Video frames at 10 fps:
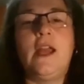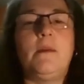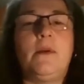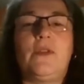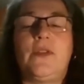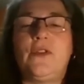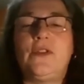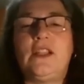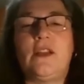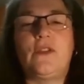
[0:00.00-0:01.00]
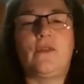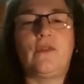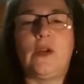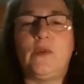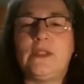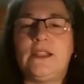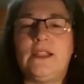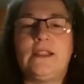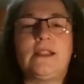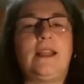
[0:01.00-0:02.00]
about 13 other
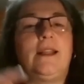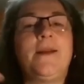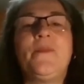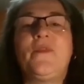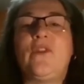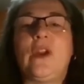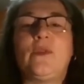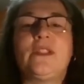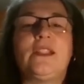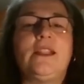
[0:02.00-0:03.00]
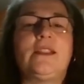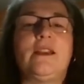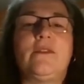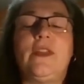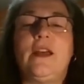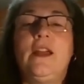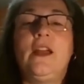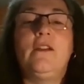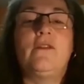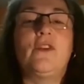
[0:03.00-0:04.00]
frequencies, like frequencies of the
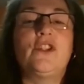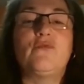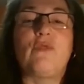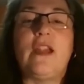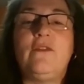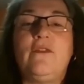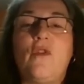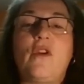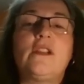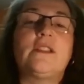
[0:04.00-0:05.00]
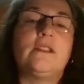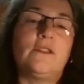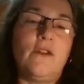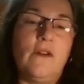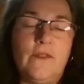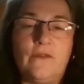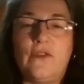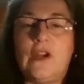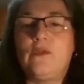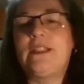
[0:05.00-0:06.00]
virgin rainforest and dolphin
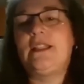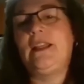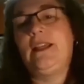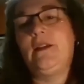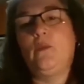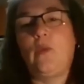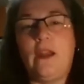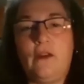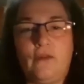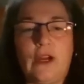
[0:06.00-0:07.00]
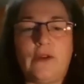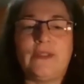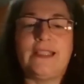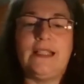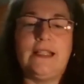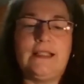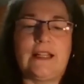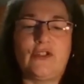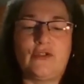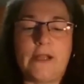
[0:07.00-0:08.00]
frequency and whale frequency,
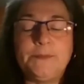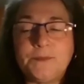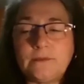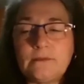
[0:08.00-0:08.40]
etc.